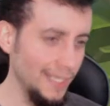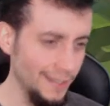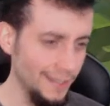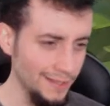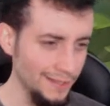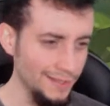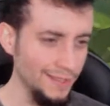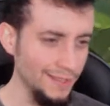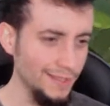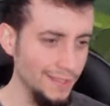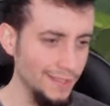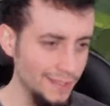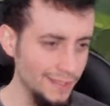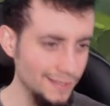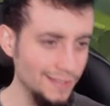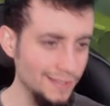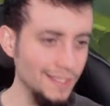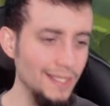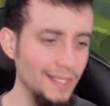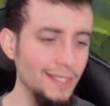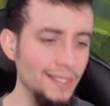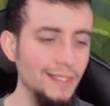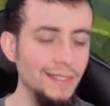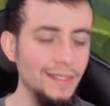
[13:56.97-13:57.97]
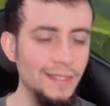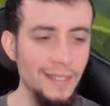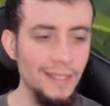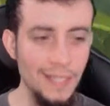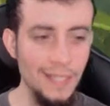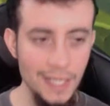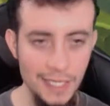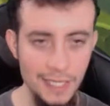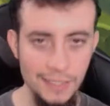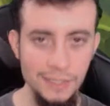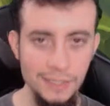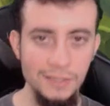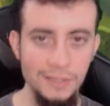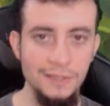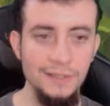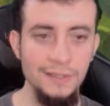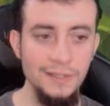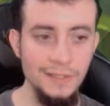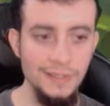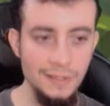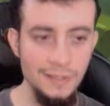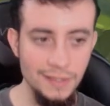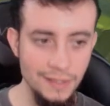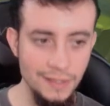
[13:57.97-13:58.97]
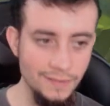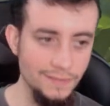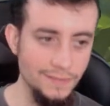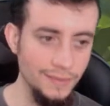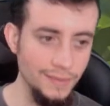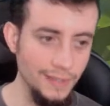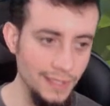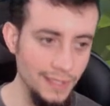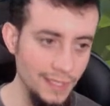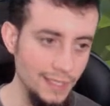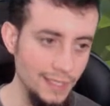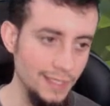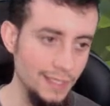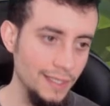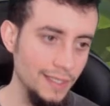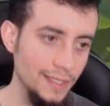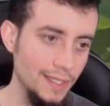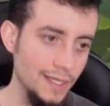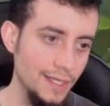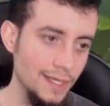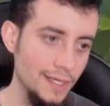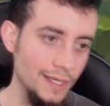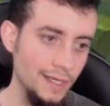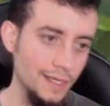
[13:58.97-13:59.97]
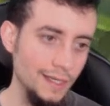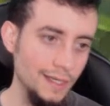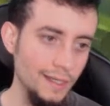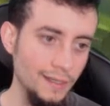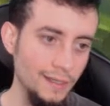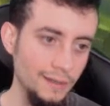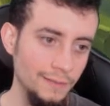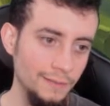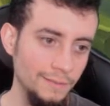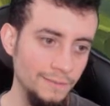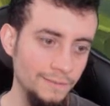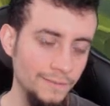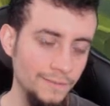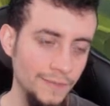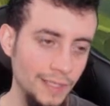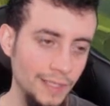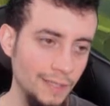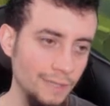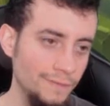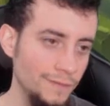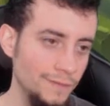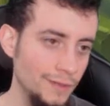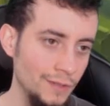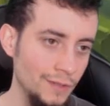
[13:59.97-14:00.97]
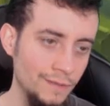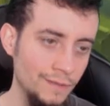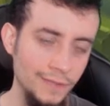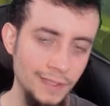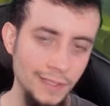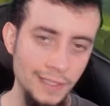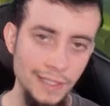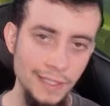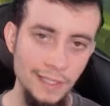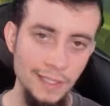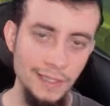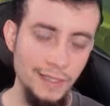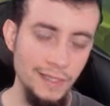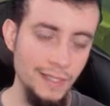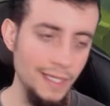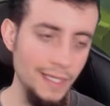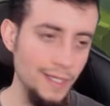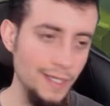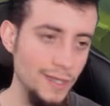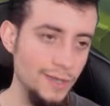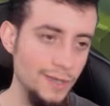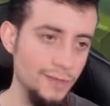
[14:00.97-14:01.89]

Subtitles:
think that this can actually see play. If you already hit that